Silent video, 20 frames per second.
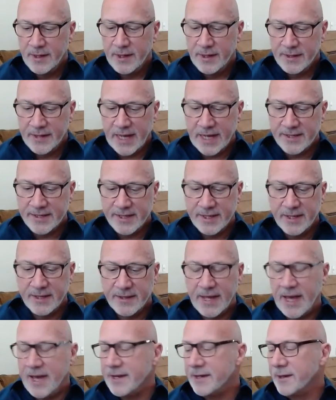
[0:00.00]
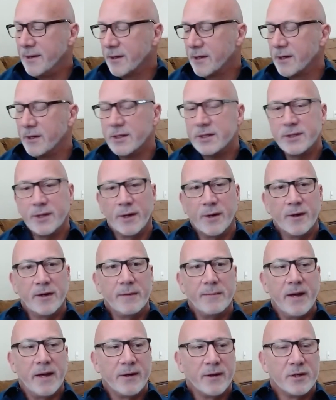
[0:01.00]
the idea that you're concerned
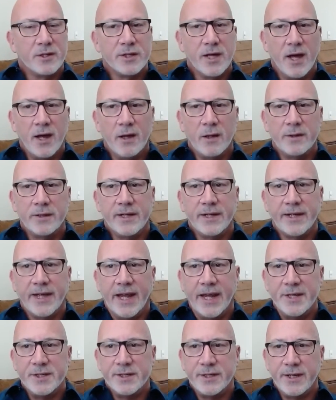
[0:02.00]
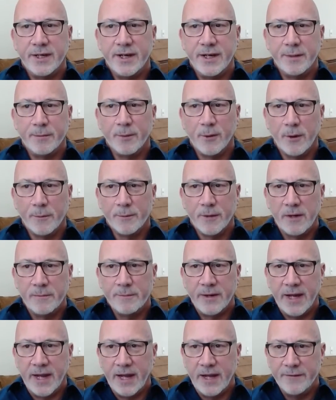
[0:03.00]
about your child engaging in inappropriate
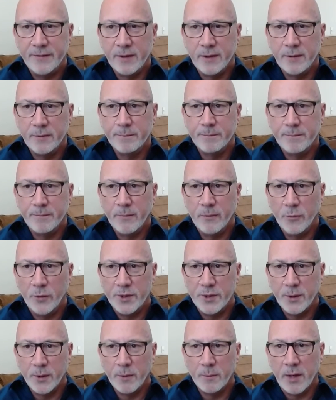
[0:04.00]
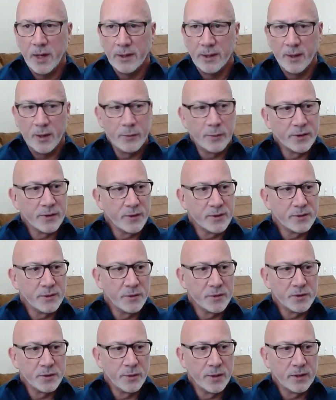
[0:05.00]
behavior when you're alone with your
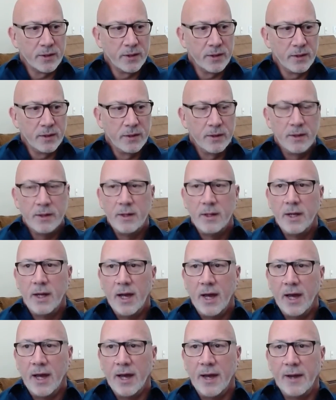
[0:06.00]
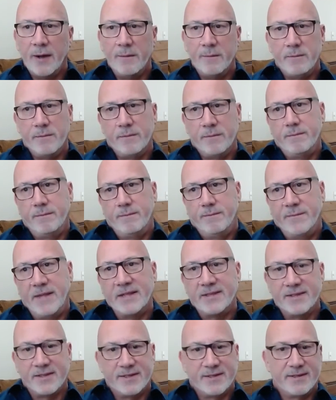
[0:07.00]
social worker,
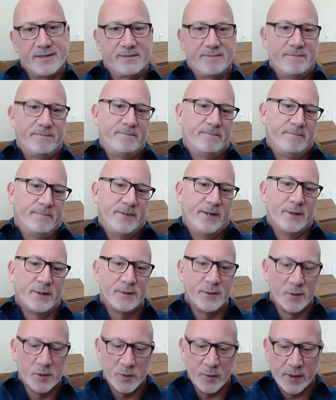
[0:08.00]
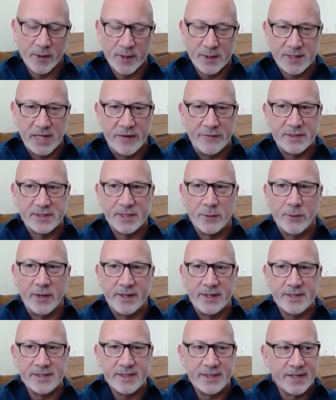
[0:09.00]
that's your social worker is obviously
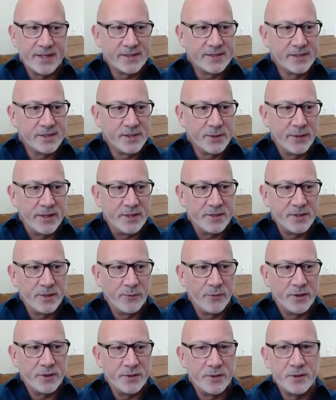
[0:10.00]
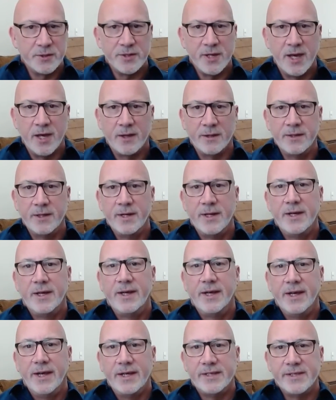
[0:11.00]
witnessing a situation in which your child
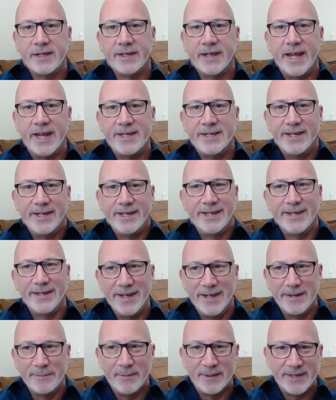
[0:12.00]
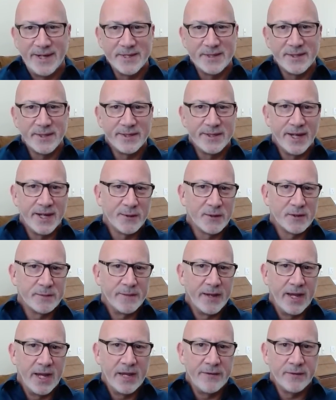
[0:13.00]
is engaging in potentially dangerous
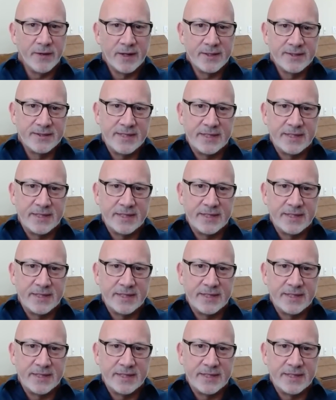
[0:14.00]
behavior.